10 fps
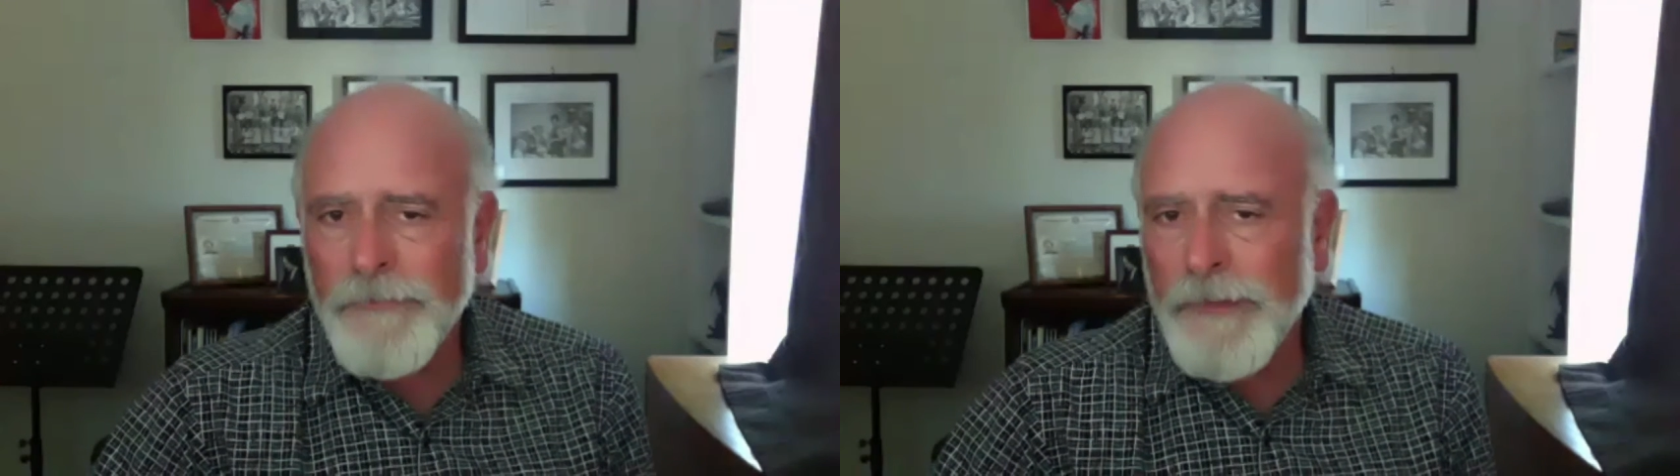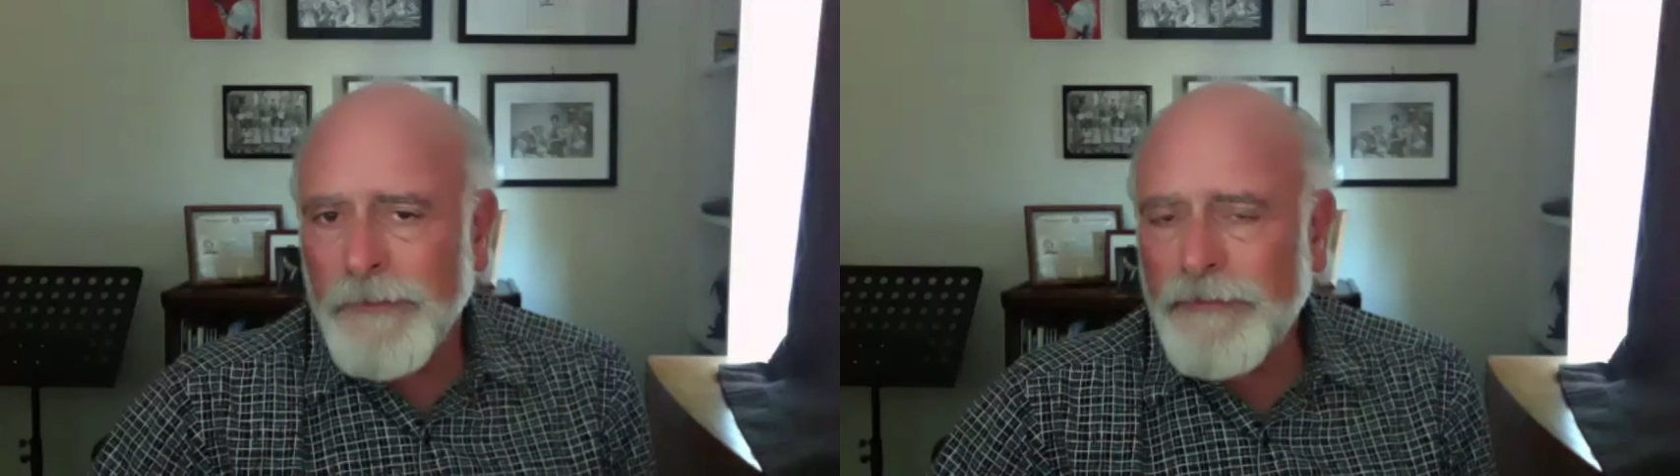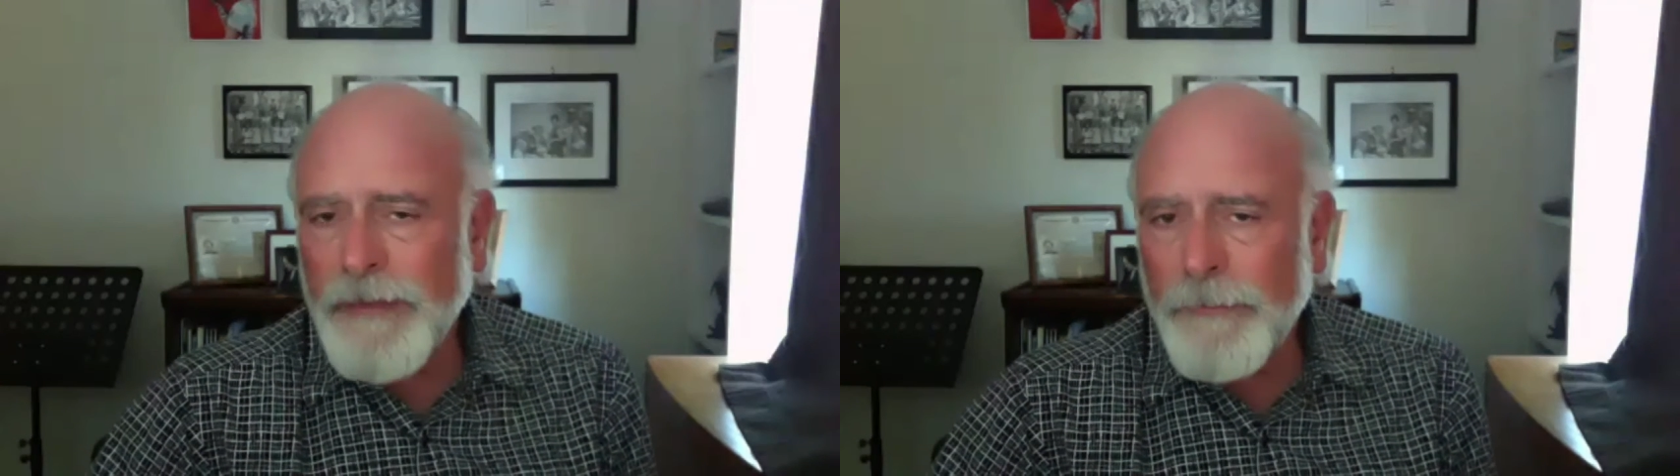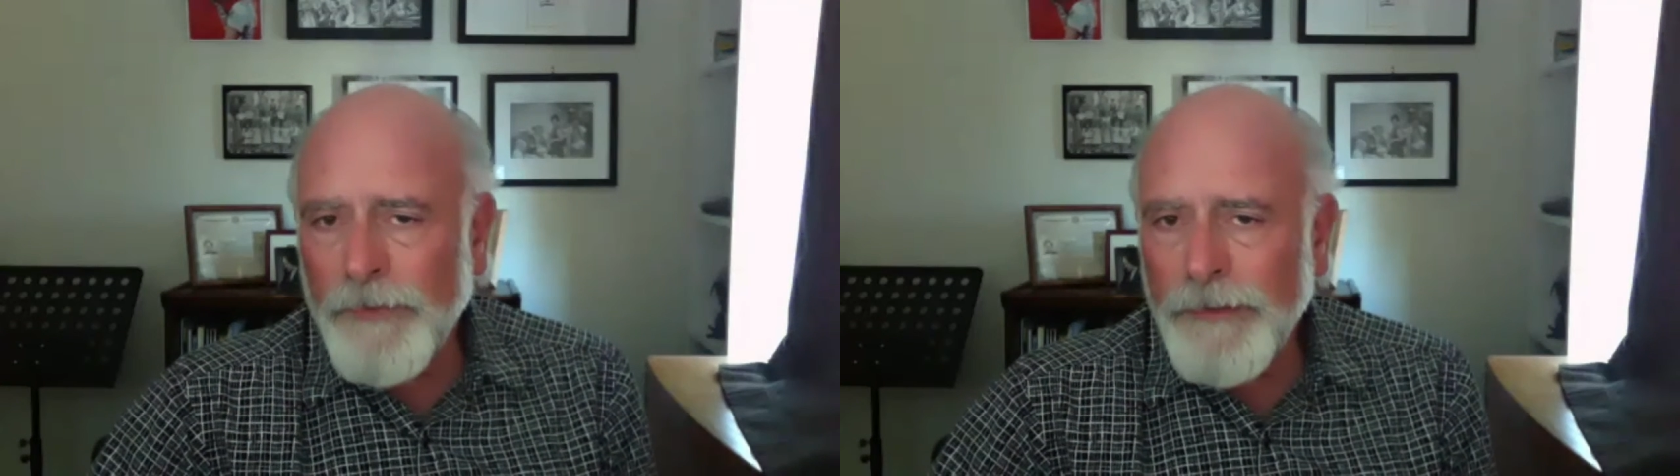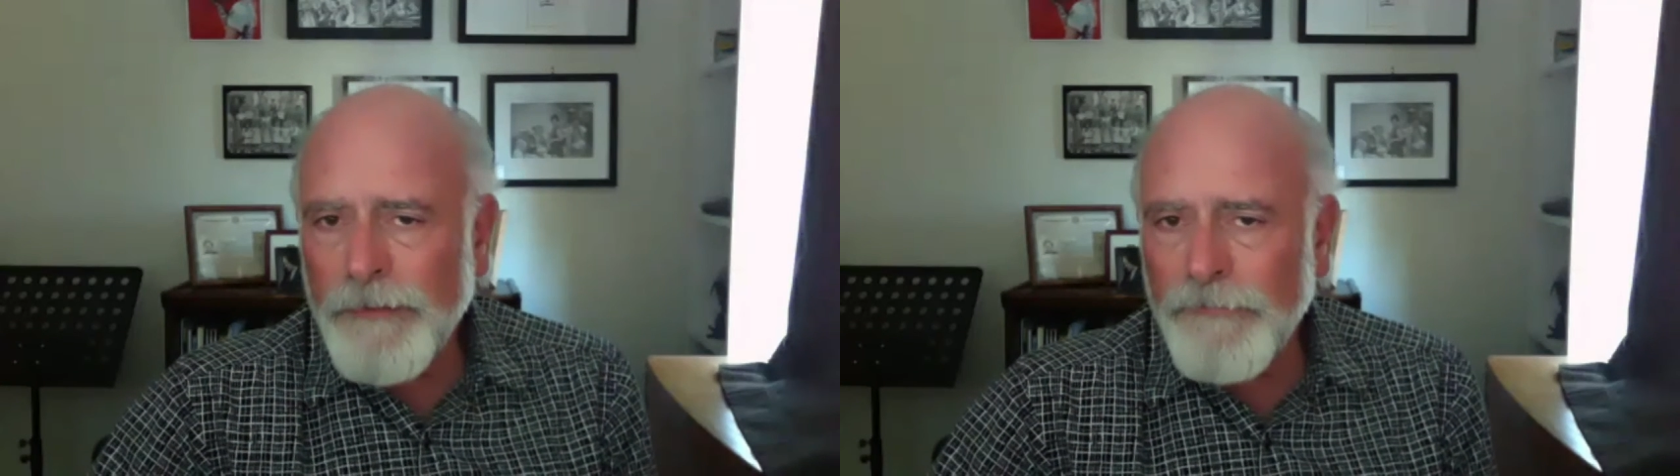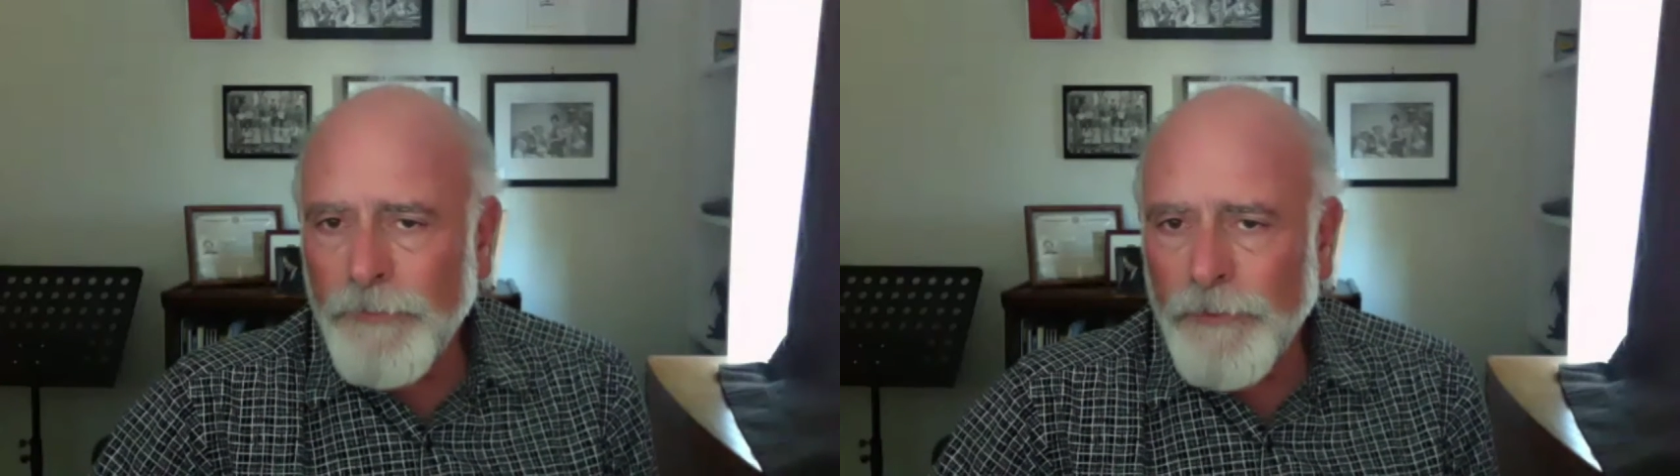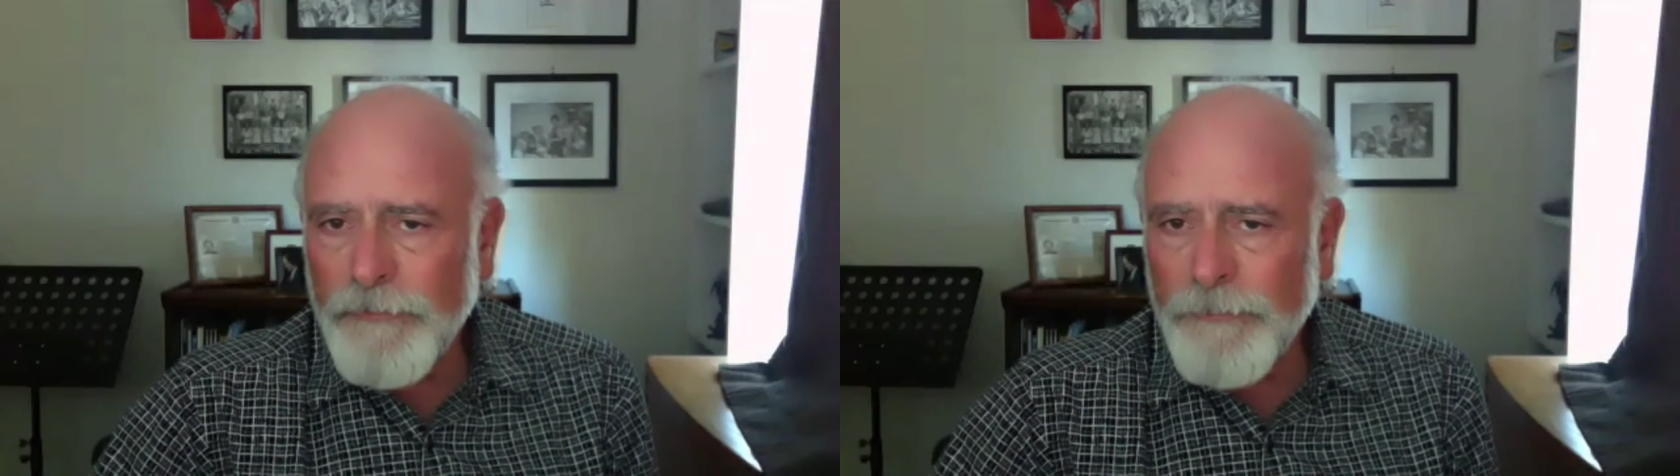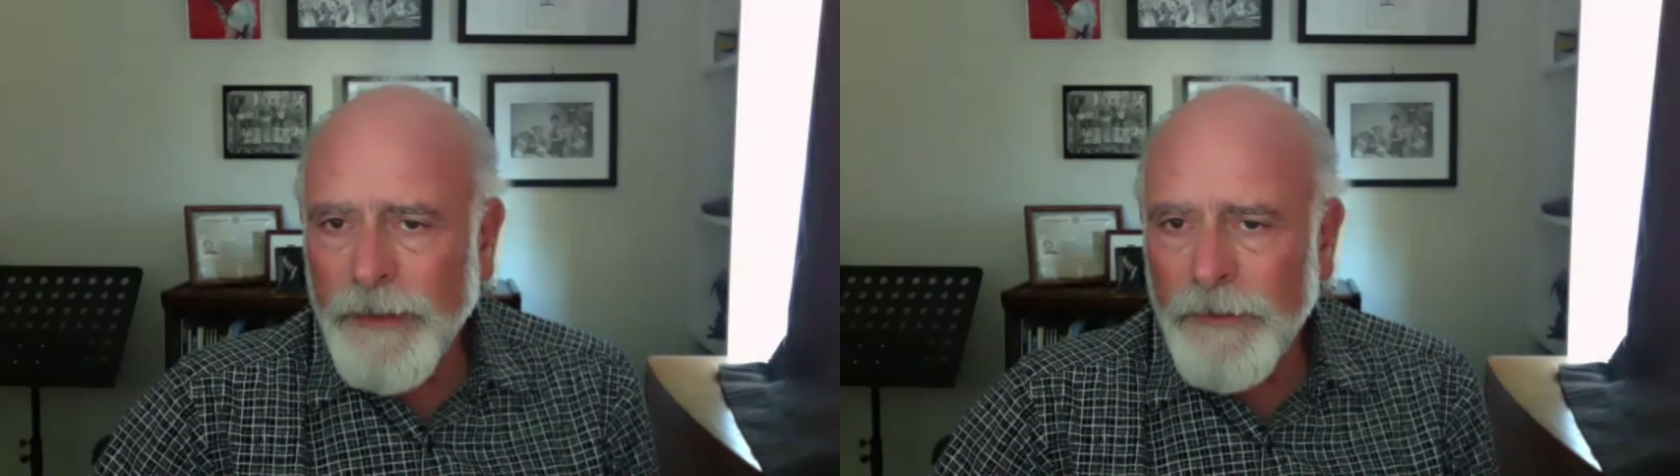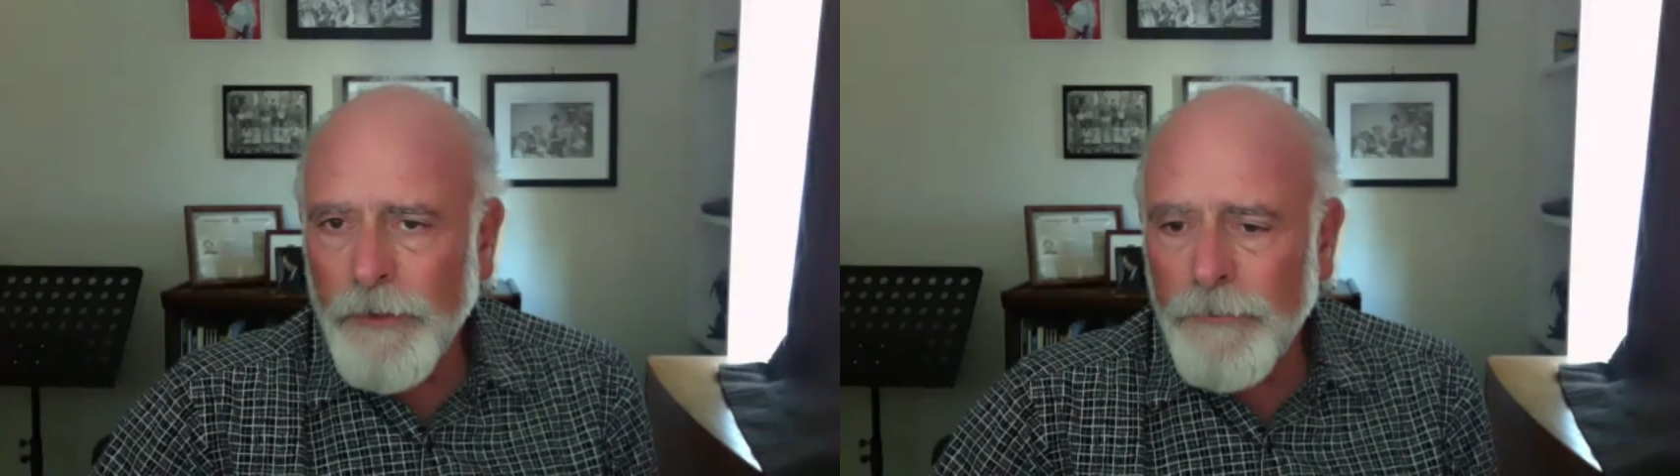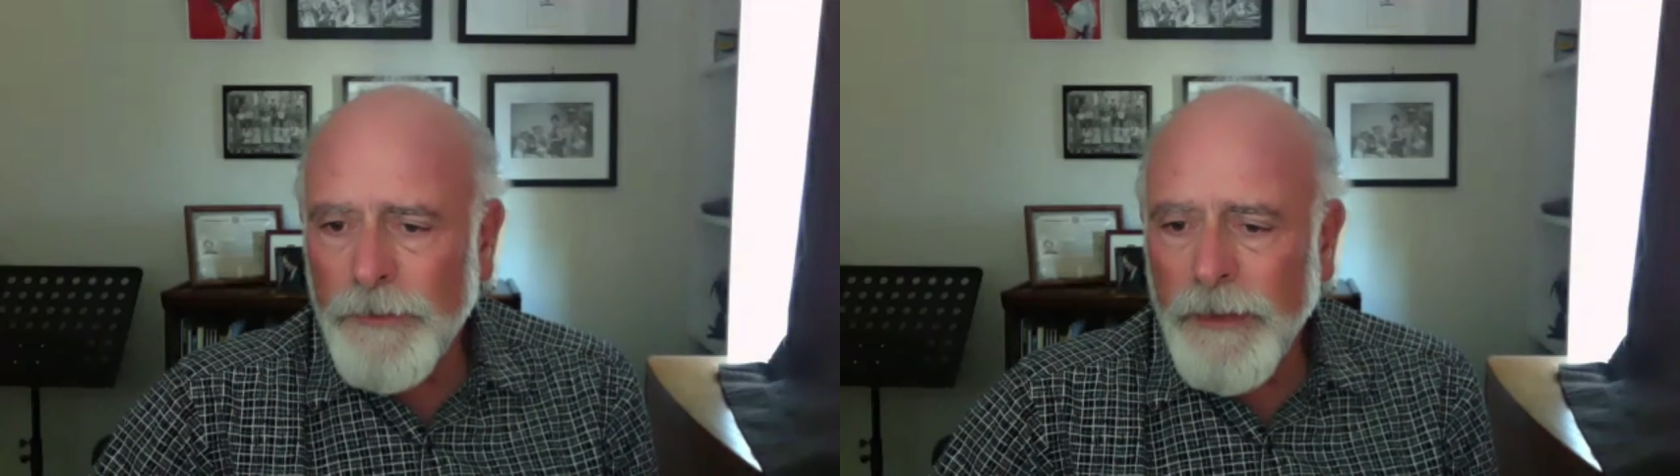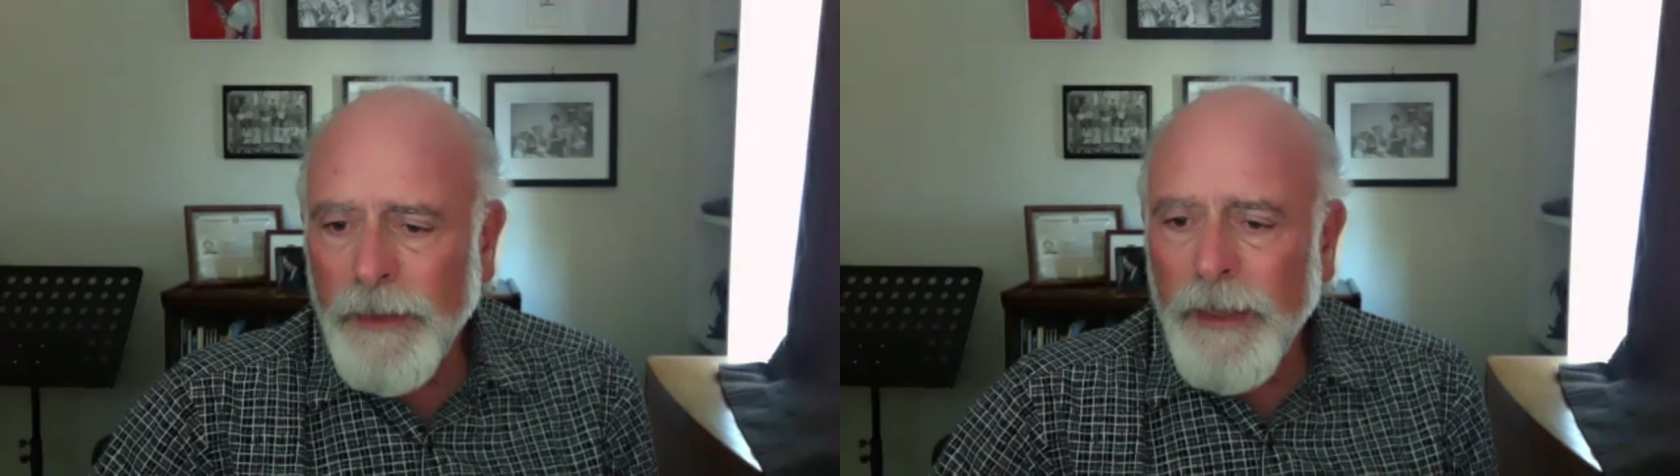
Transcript: separation forced by COVID,